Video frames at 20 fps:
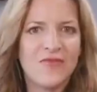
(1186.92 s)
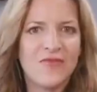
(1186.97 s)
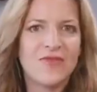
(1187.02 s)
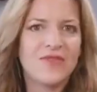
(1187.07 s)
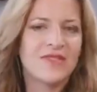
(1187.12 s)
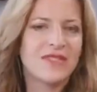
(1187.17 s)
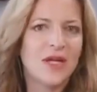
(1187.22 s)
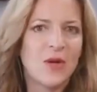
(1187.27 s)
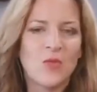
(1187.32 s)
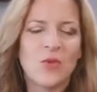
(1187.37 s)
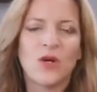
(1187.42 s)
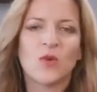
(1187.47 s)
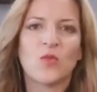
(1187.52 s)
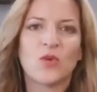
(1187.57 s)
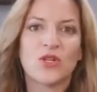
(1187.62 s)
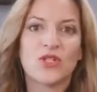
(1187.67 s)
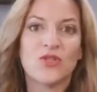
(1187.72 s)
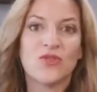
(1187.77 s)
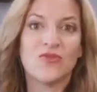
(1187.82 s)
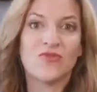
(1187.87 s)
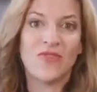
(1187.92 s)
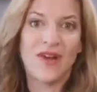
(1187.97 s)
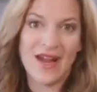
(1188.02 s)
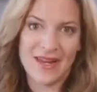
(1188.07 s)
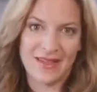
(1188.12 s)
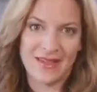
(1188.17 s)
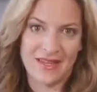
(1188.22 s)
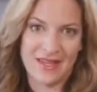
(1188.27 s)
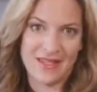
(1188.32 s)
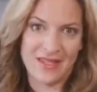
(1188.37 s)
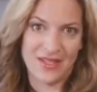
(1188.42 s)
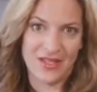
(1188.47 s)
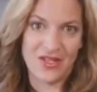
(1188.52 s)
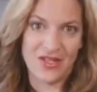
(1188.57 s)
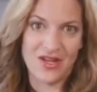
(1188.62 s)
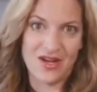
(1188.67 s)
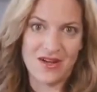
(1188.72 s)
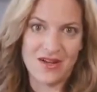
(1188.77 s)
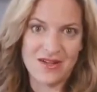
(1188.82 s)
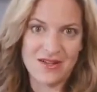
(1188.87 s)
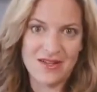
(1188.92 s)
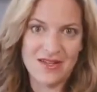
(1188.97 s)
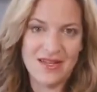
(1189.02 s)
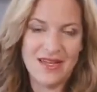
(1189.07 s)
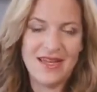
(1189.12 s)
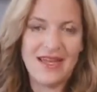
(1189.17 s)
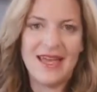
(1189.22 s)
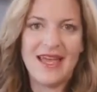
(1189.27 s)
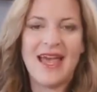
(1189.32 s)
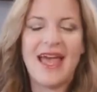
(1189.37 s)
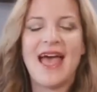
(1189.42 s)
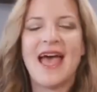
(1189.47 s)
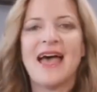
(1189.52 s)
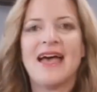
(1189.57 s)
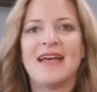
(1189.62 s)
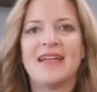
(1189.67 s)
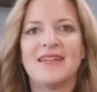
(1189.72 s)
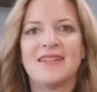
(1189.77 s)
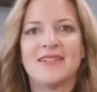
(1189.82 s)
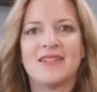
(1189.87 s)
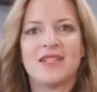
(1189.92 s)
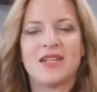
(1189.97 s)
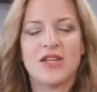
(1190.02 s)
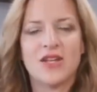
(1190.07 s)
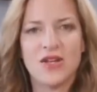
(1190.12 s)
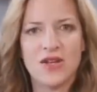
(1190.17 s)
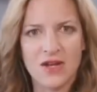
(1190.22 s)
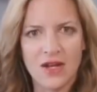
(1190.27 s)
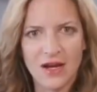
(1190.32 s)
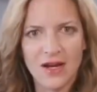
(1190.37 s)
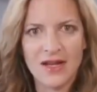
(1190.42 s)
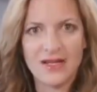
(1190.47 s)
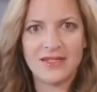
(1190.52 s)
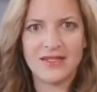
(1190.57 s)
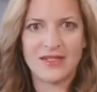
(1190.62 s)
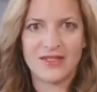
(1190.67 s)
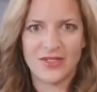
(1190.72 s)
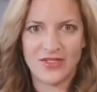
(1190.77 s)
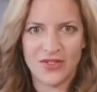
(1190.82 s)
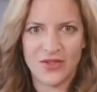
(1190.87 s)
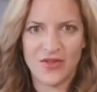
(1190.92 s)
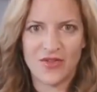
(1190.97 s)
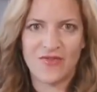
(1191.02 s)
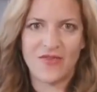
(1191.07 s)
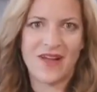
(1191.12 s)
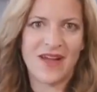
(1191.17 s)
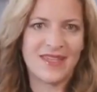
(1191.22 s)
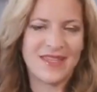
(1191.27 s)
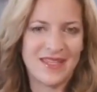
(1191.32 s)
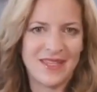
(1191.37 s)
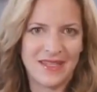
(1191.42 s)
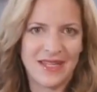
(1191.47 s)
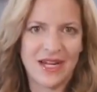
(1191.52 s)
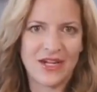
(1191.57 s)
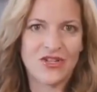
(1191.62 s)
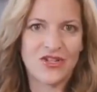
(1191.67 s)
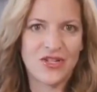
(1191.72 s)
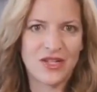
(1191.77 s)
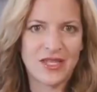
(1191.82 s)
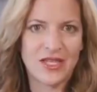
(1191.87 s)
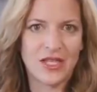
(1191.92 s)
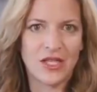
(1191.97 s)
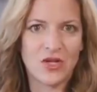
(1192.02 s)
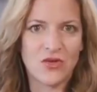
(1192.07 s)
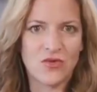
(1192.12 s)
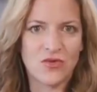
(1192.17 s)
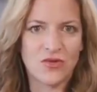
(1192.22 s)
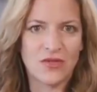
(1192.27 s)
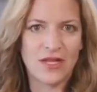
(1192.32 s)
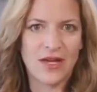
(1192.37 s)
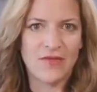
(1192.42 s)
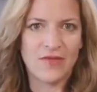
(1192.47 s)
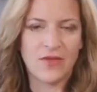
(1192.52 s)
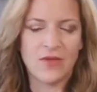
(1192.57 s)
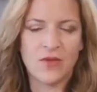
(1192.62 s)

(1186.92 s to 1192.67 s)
If someone were to violate the law and not certify the election at the local